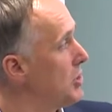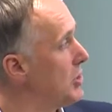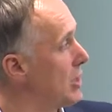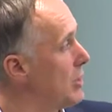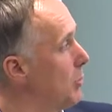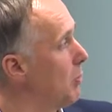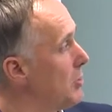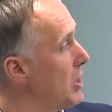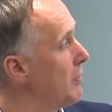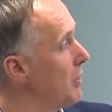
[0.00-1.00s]

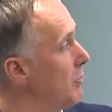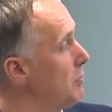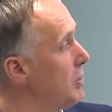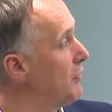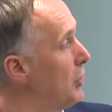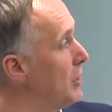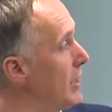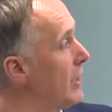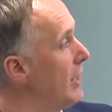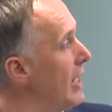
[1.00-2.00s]
61% of them deferring